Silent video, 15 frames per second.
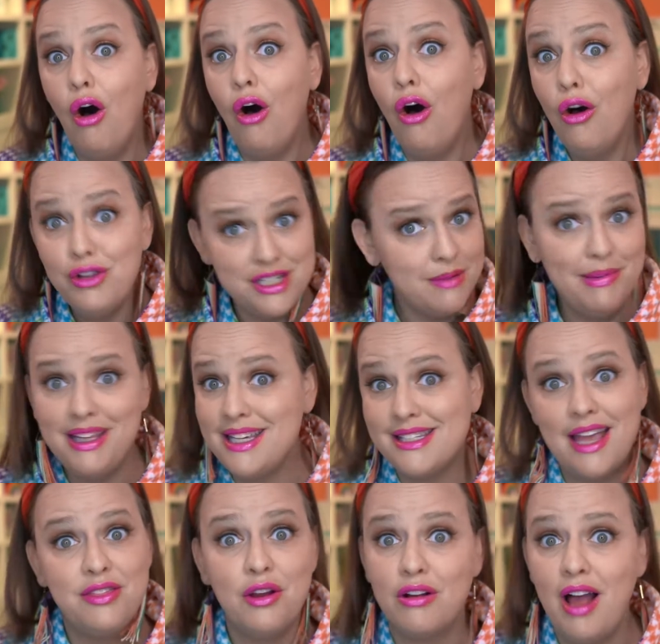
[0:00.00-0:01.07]
ultimately
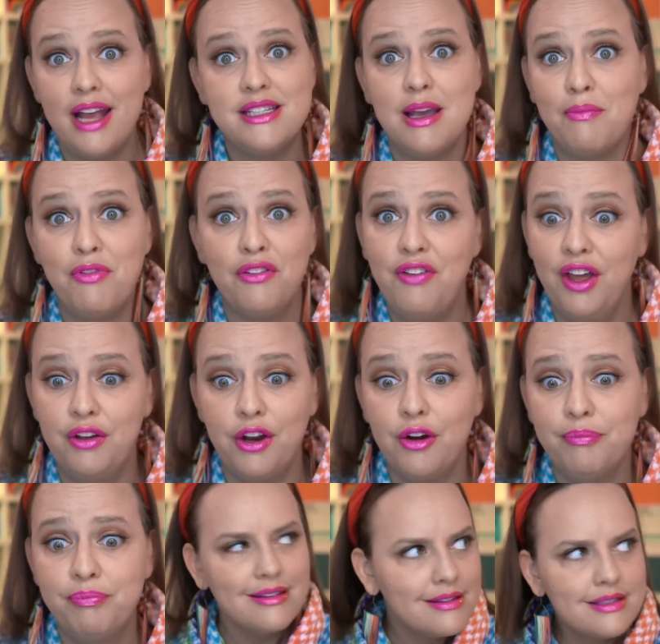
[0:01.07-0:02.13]
set their clients up for failure.
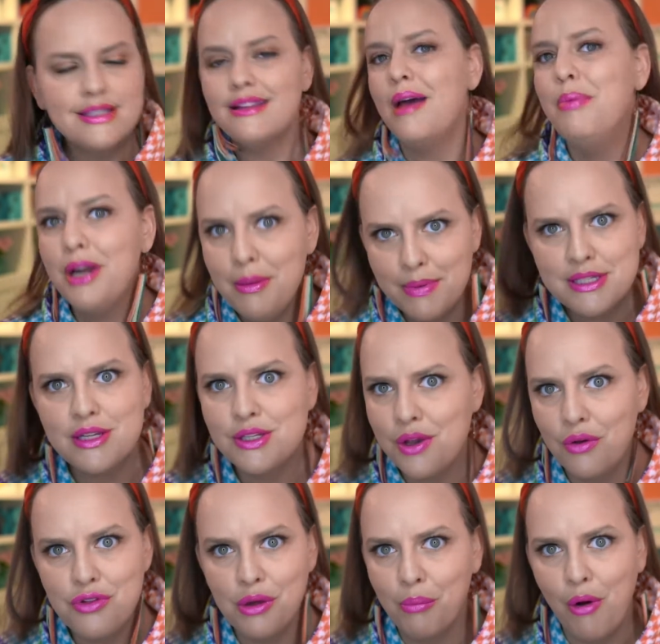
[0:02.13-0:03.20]
Celebrity business
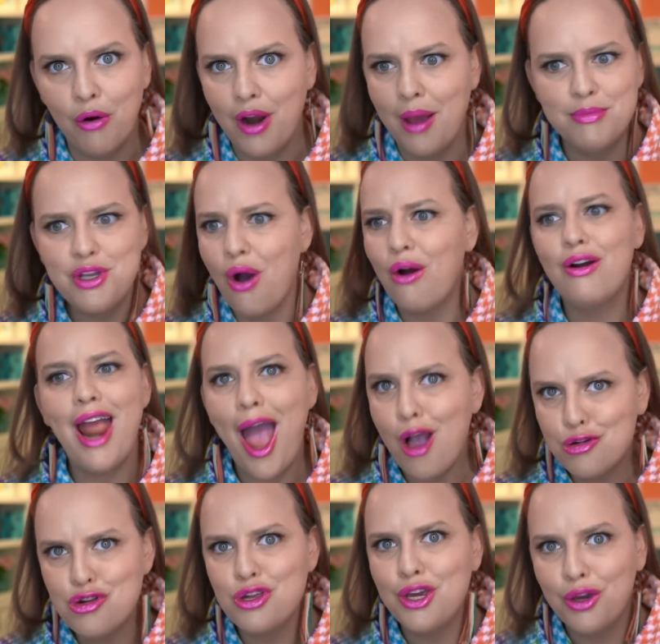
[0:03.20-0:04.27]
coaching programs aren't
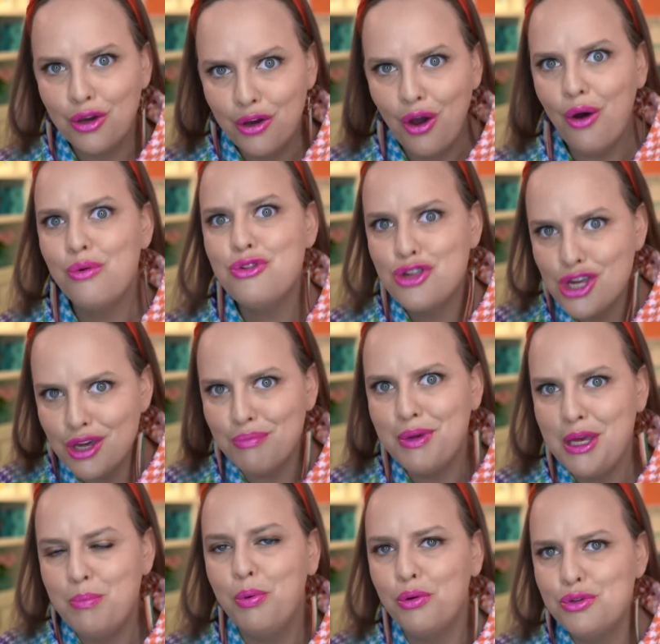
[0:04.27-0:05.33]
actually coaching
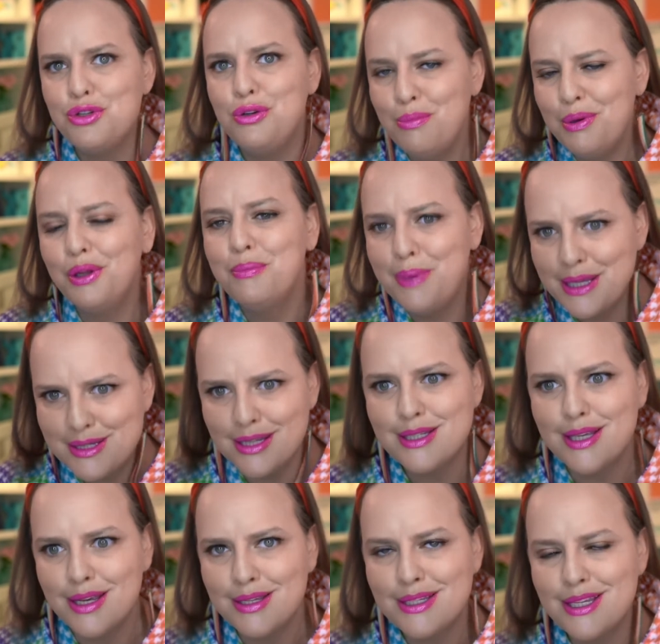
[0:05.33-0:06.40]
people to build
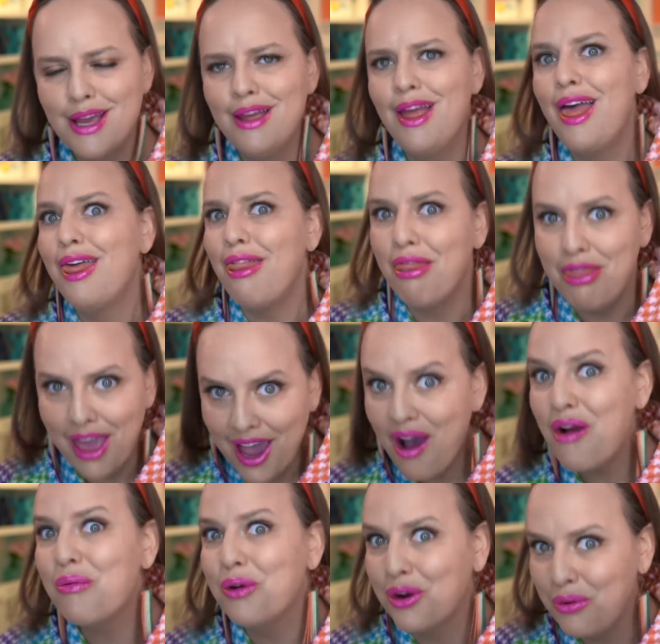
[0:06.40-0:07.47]
businesses. They
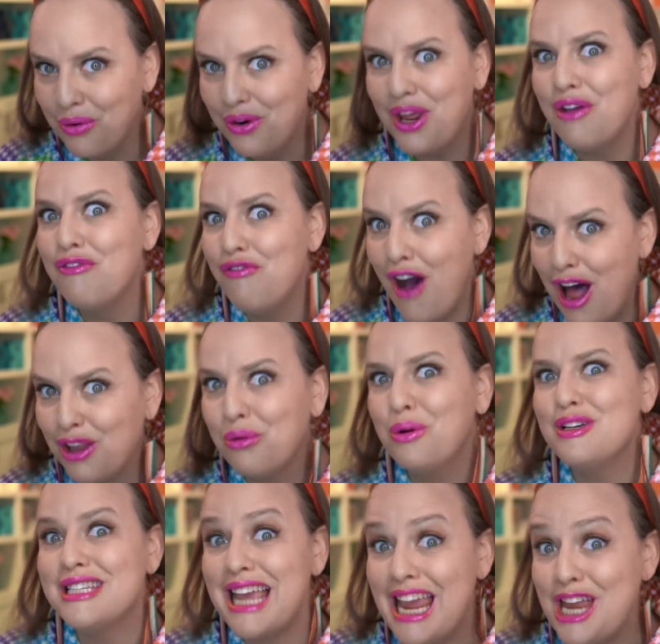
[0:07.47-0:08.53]
are recruiting
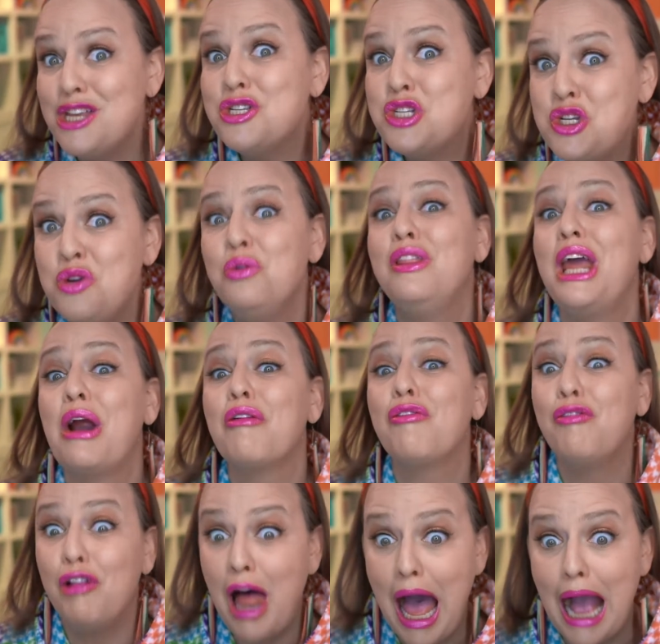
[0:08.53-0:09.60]
followers into their
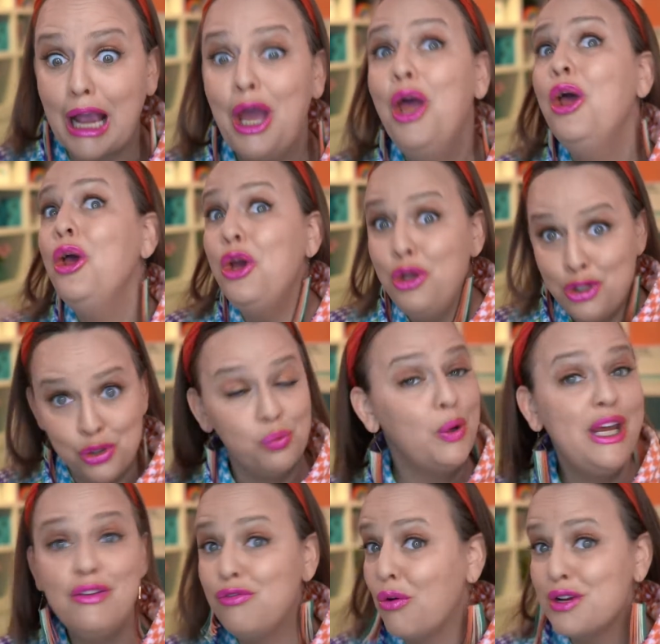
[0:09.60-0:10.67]
flock to
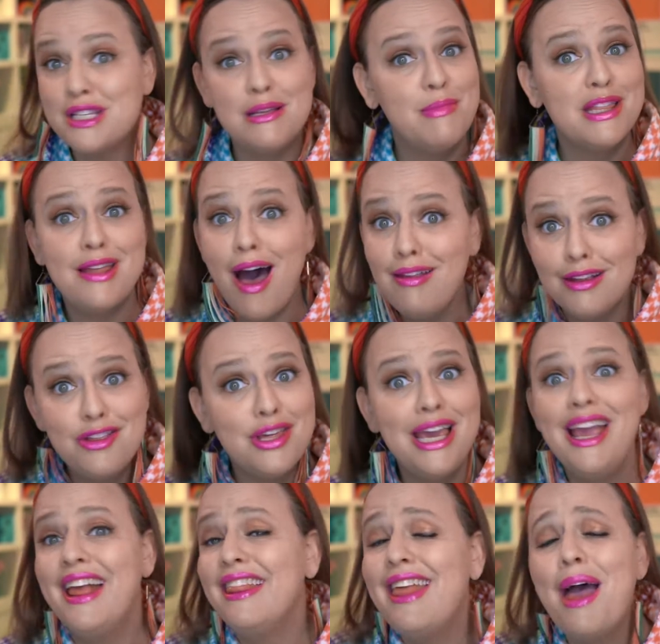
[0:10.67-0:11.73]
reinforce the
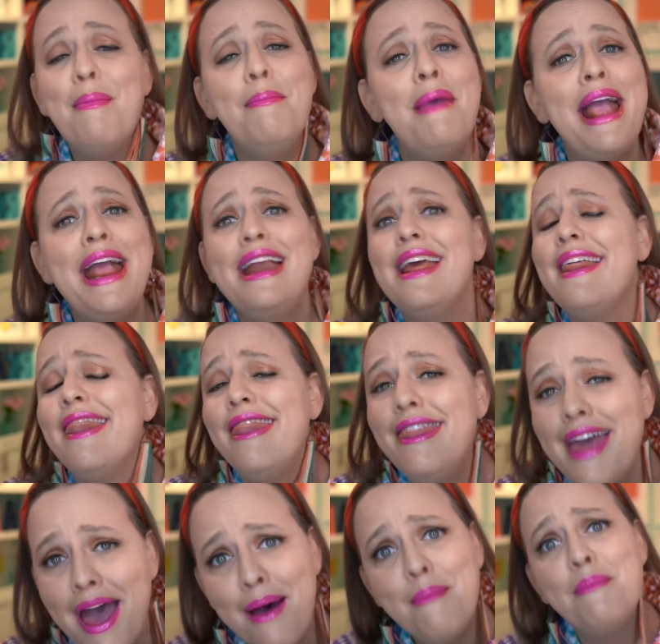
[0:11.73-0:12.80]
mythology that made
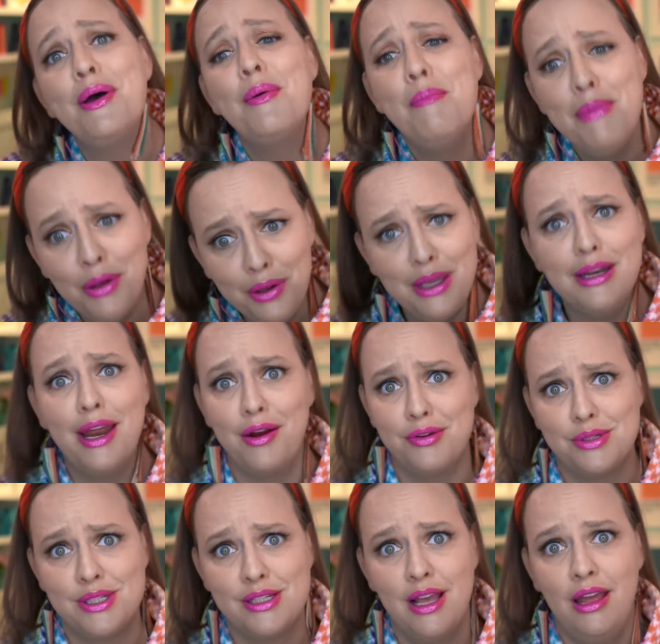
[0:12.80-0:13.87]
them
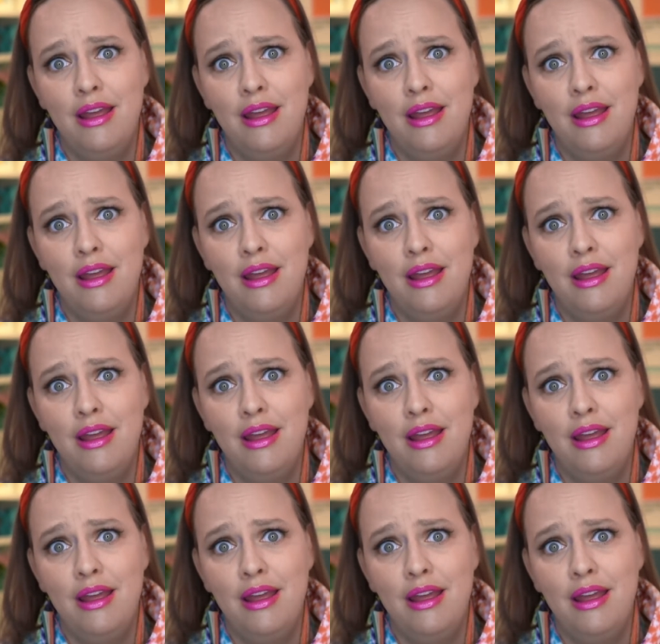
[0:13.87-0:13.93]
millionaires.